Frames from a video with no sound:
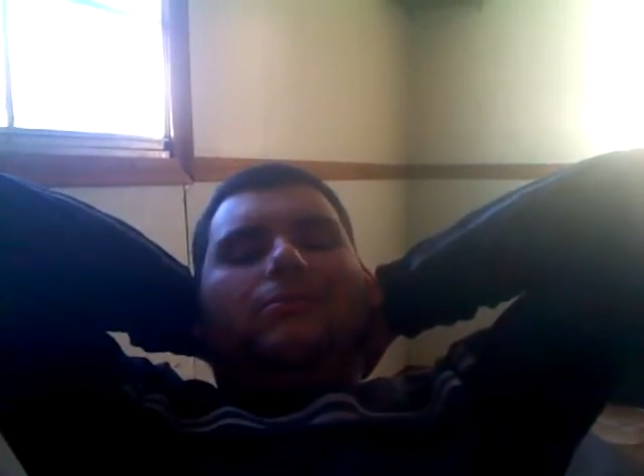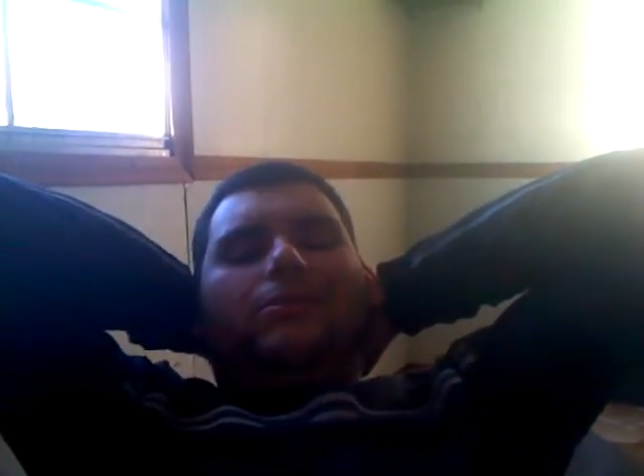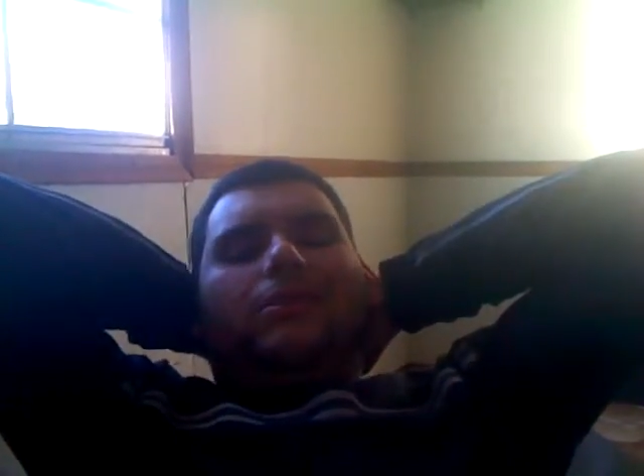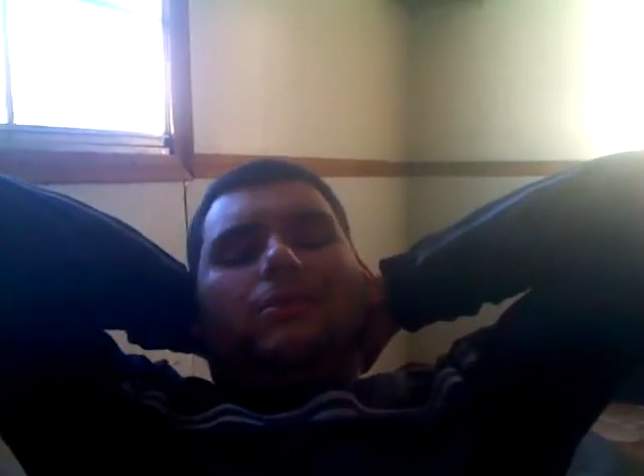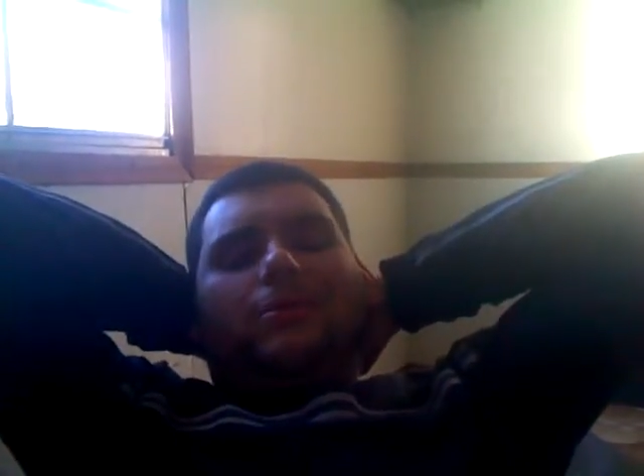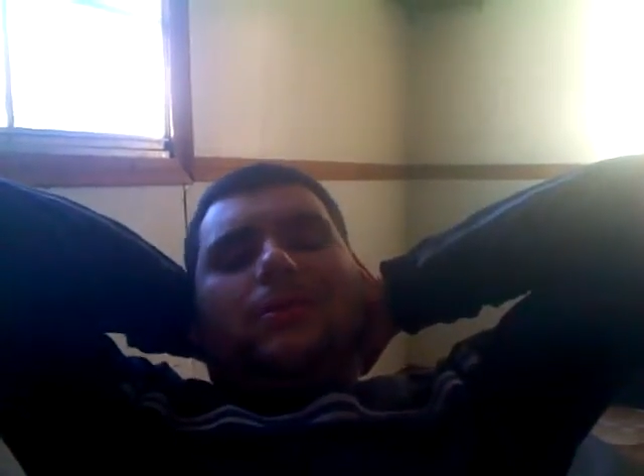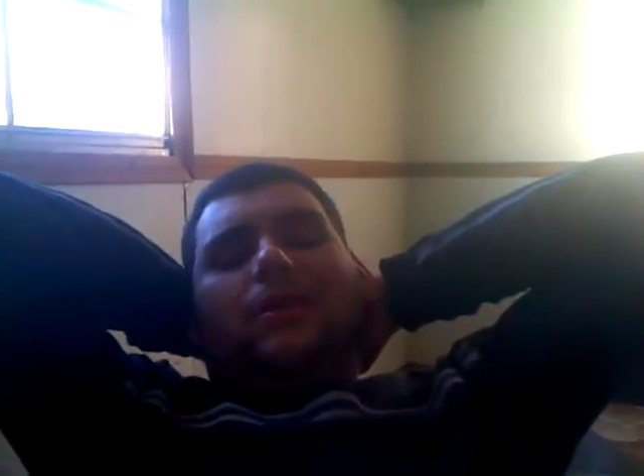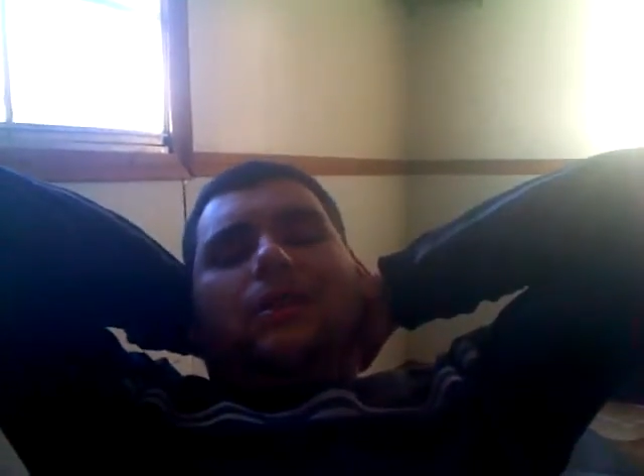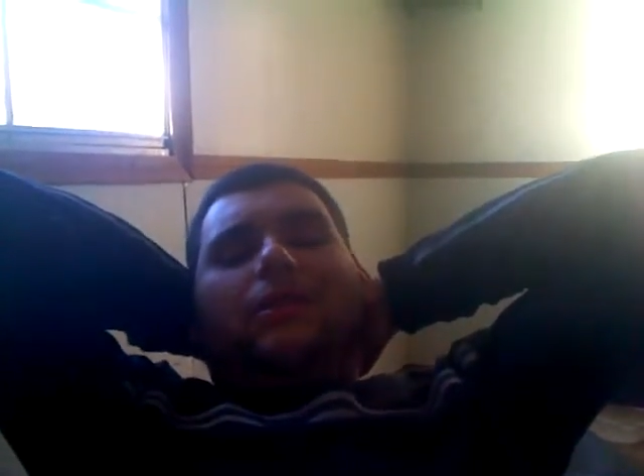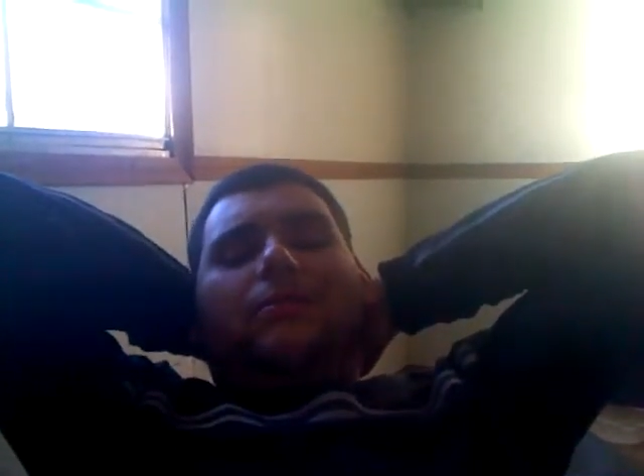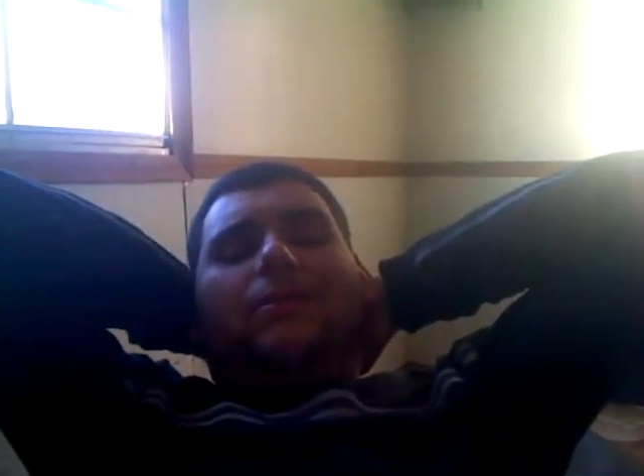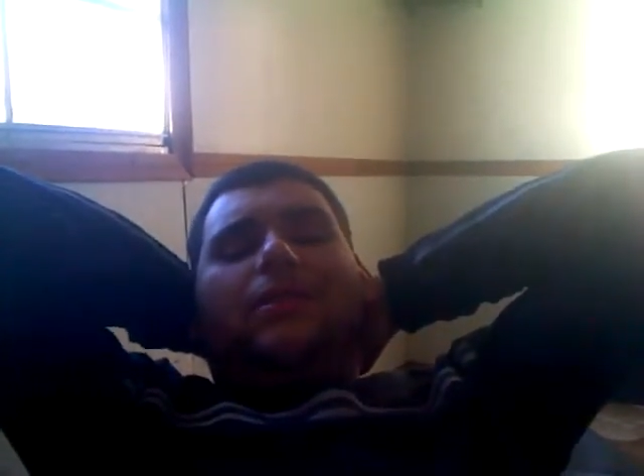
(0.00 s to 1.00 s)
Joe's
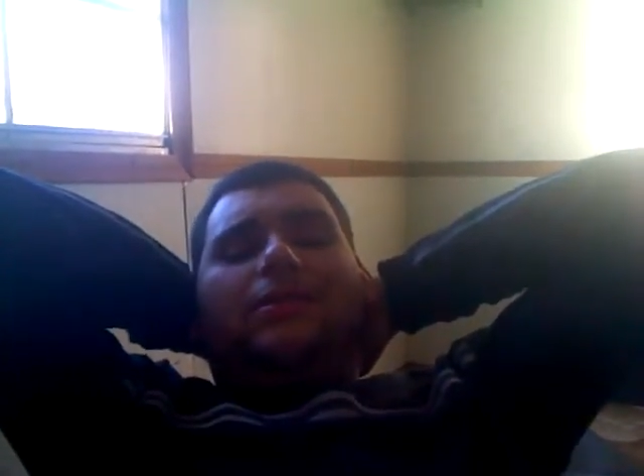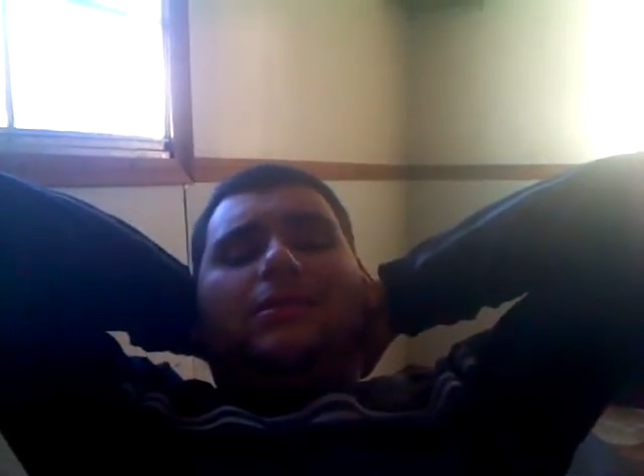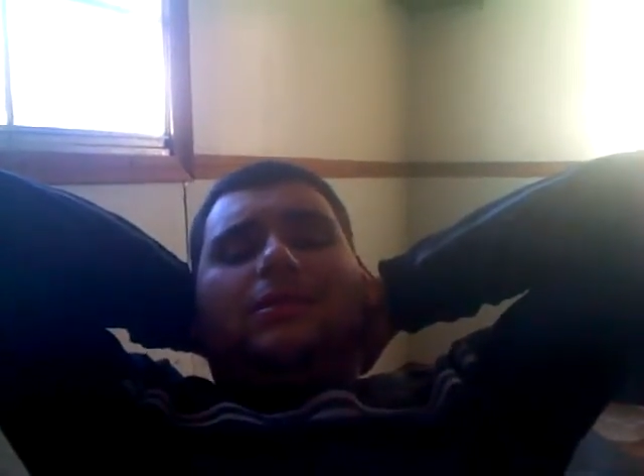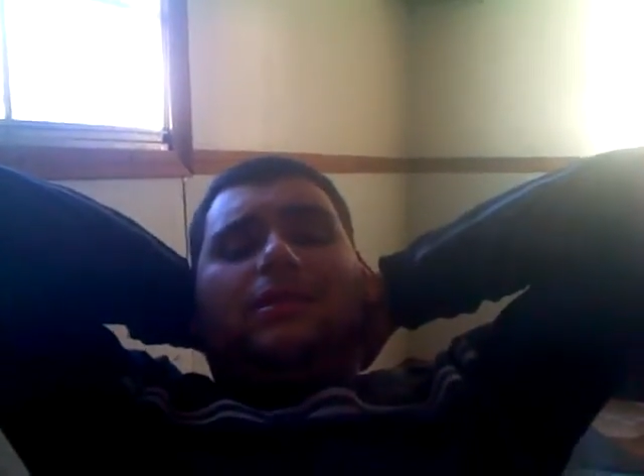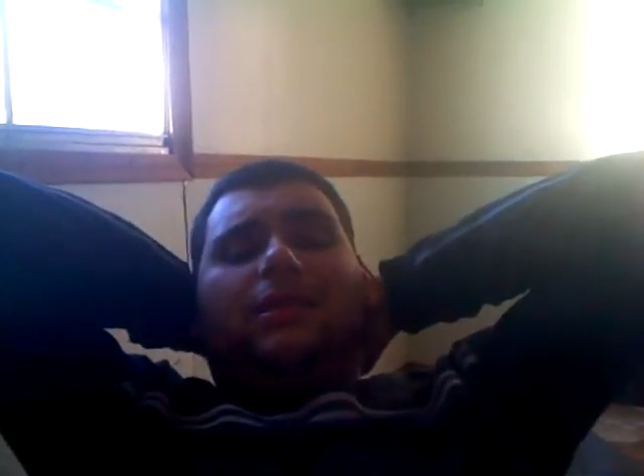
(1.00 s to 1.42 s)
probably the best in